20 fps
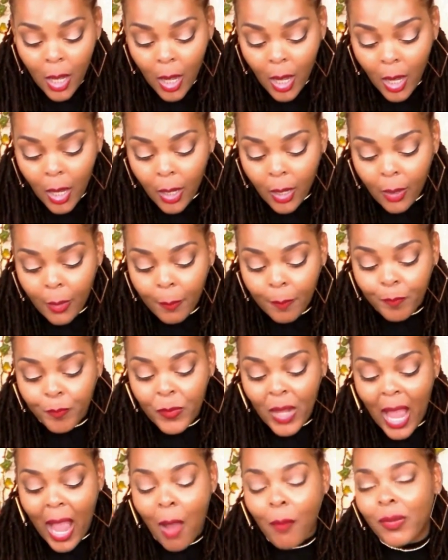
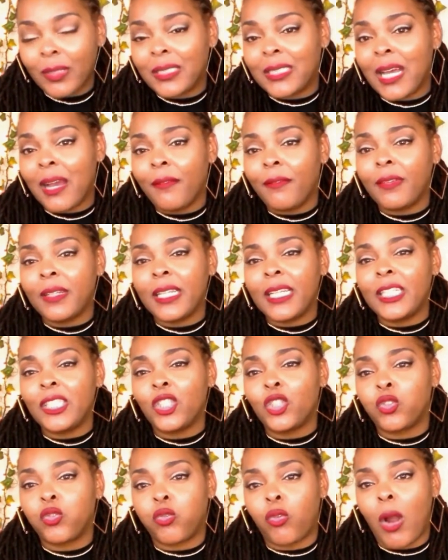I would definitely
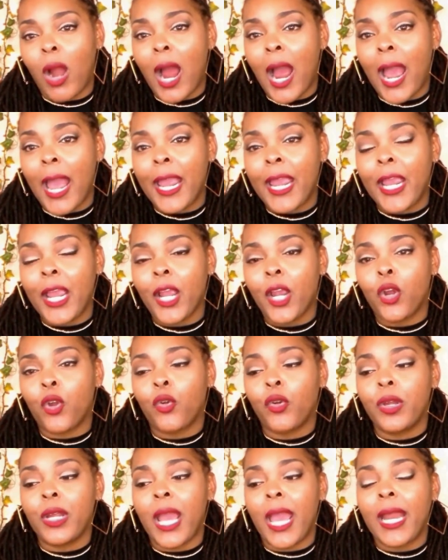try
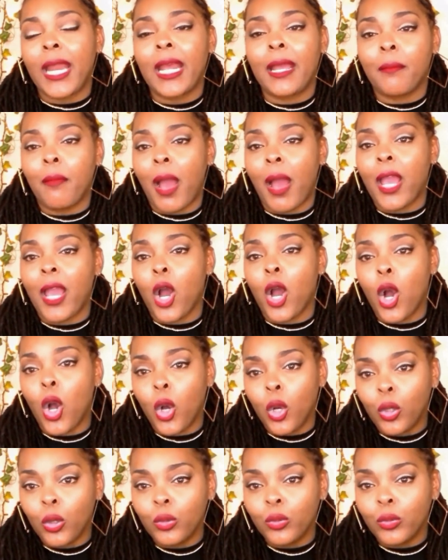creating my
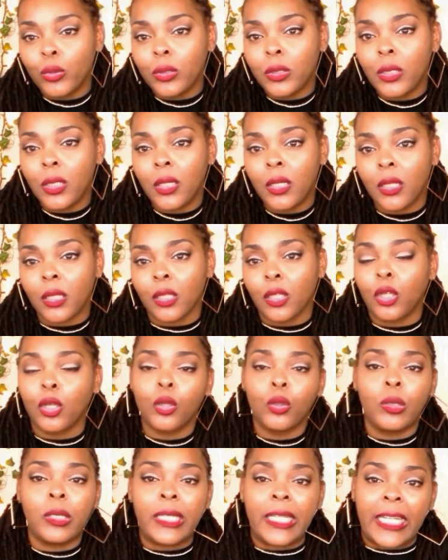own
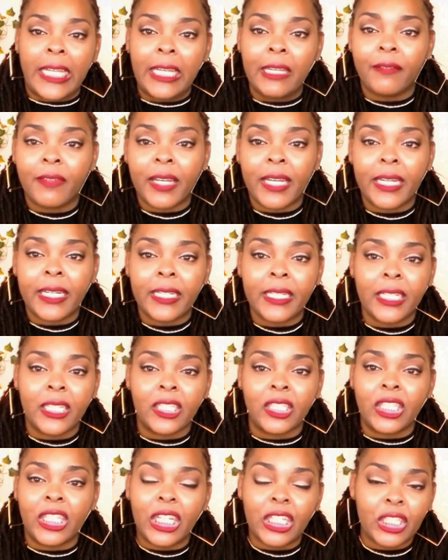little leave-in
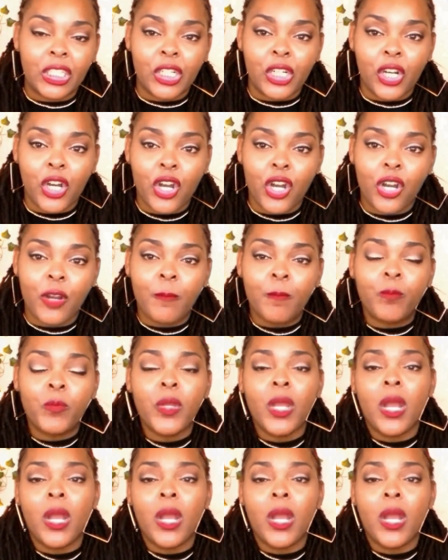conditioner.